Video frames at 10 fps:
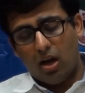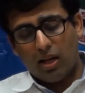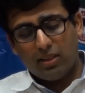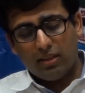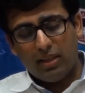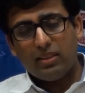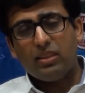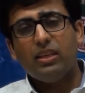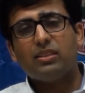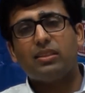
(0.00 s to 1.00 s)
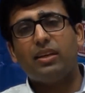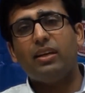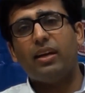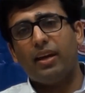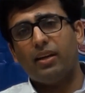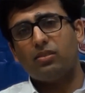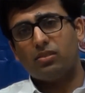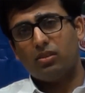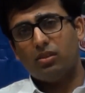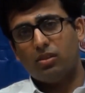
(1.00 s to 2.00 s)
Other than these three
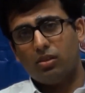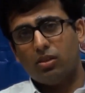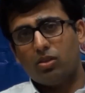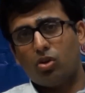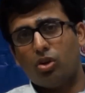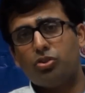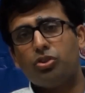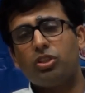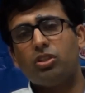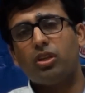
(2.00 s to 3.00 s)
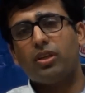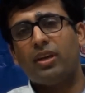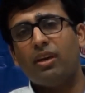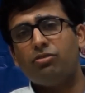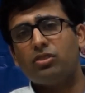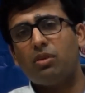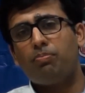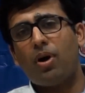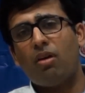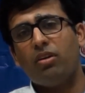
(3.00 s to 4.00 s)
rates, Constitution gives
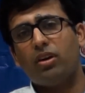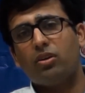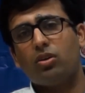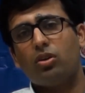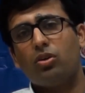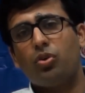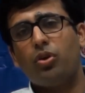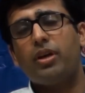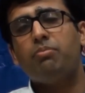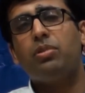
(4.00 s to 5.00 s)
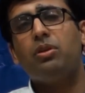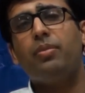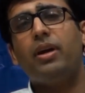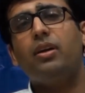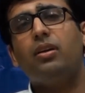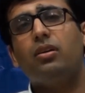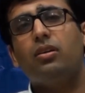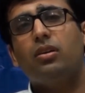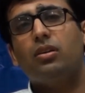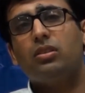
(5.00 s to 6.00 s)
the power to implement
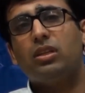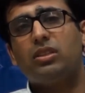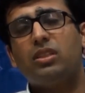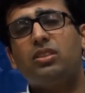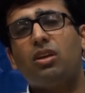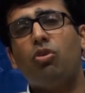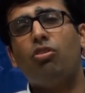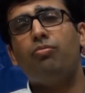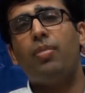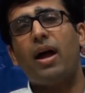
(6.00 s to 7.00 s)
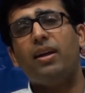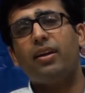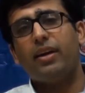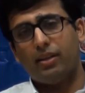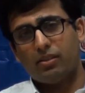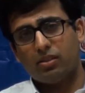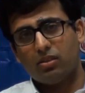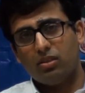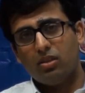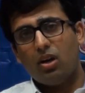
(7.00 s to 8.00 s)
the system of band rates.
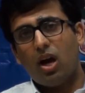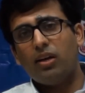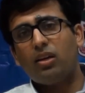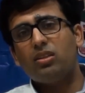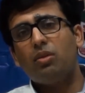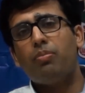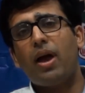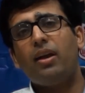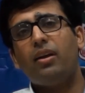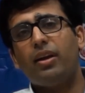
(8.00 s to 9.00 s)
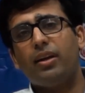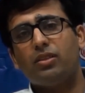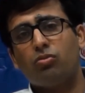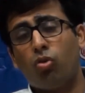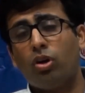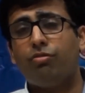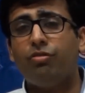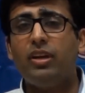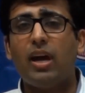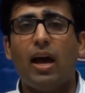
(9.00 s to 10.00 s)
Under the band rates, what
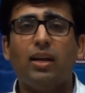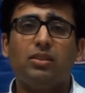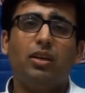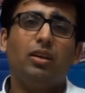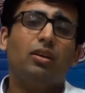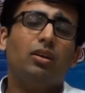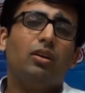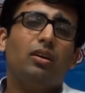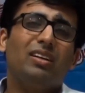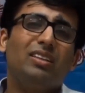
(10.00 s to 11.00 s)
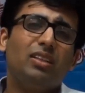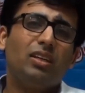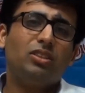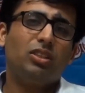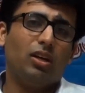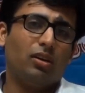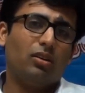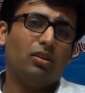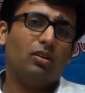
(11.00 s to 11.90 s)
we as a researcher